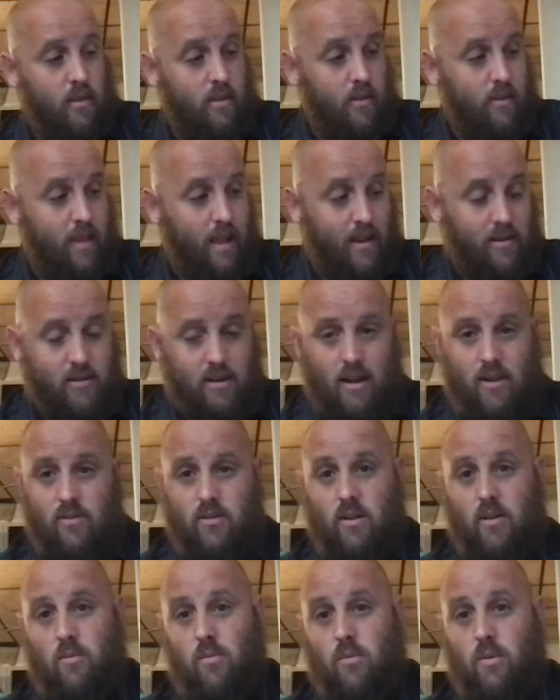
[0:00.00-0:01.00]
That's not
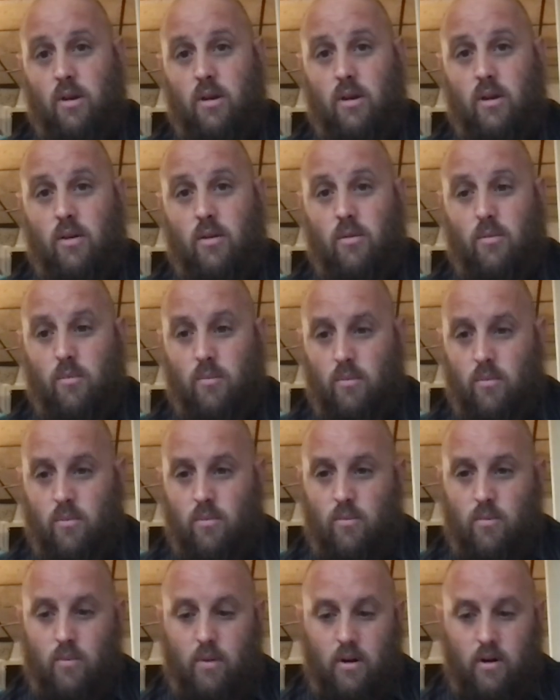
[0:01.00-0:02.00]
something we do.
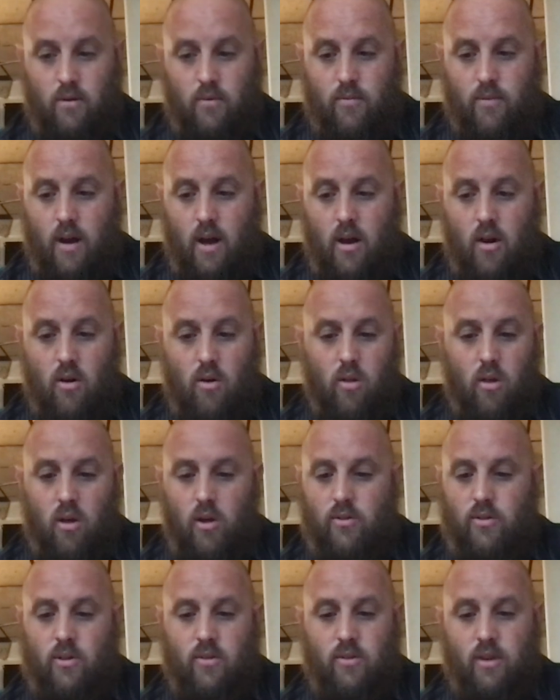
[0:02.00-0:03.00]
We don't follow
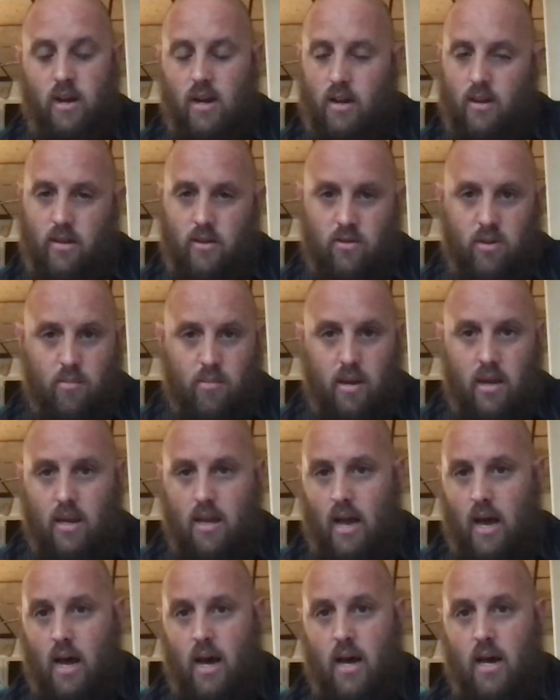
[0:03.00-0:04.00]
laws that say to disobey
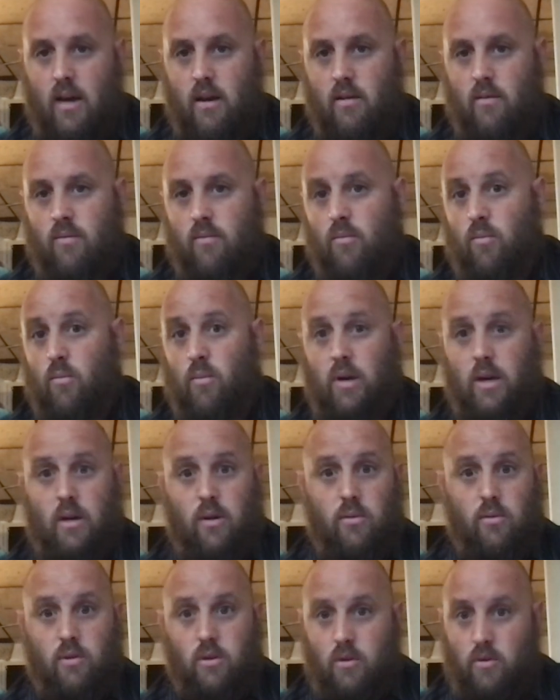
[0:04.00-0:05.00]
God. We
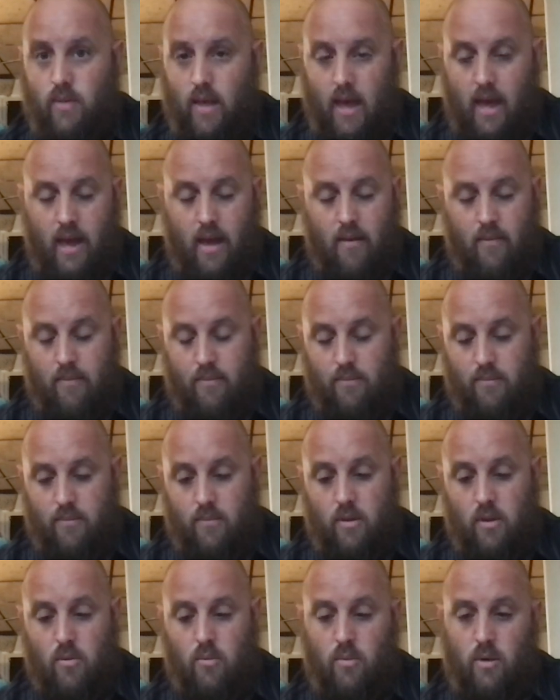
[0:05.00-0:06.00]
don't do that.
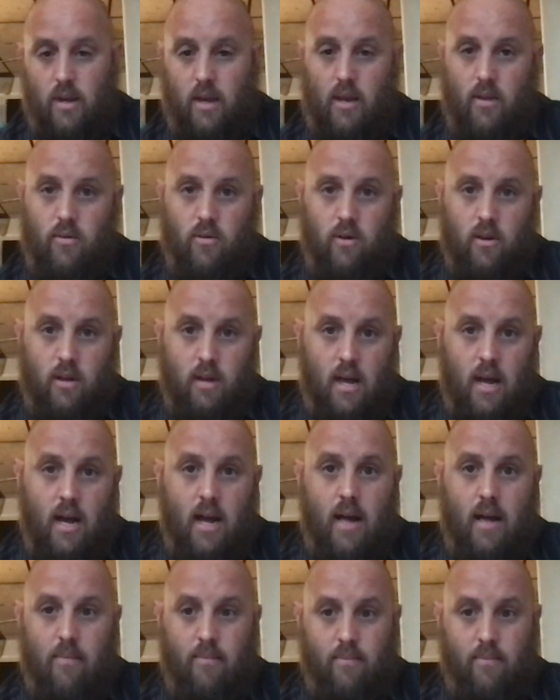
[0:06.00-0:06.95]
We answer to God.